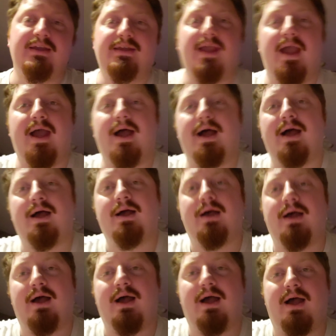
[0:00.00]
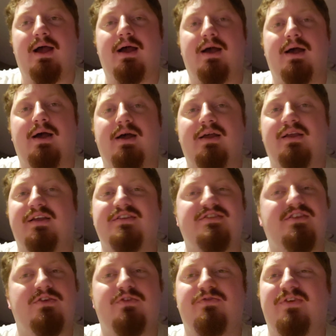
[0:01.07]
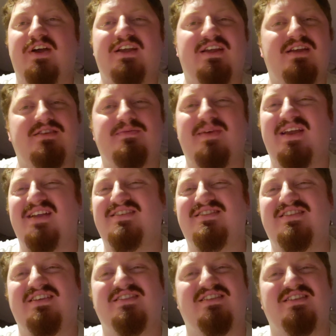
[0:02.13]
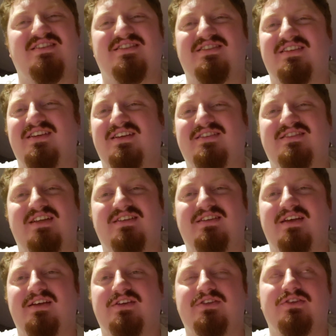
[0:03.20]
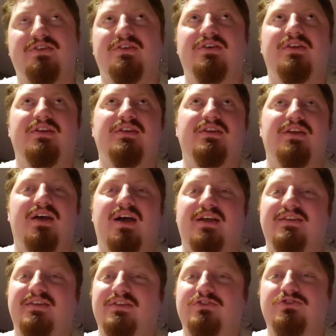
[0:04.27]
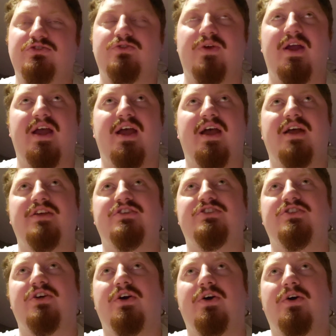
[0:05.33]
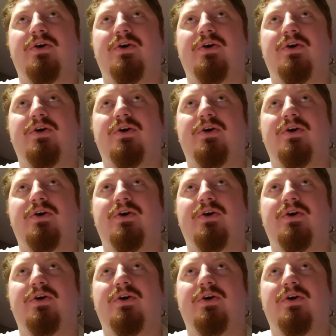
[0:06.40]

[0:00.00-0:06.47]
Yeah, because you know Vikings, man, 6-6 ain't that good, and I think it's trash.